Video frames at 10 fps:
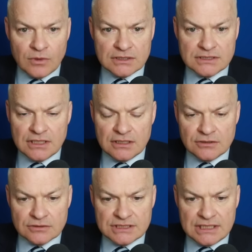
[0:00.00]
Well, certainly
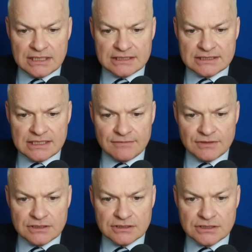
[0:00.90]
not seeing a
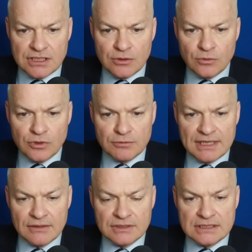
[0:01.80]
7, so what
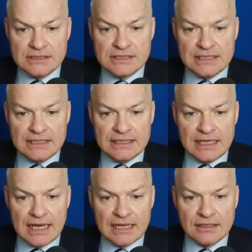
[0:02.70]
about the
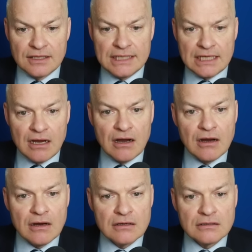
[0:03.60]
D and the
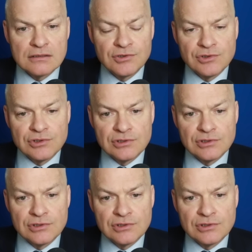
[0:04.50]
R?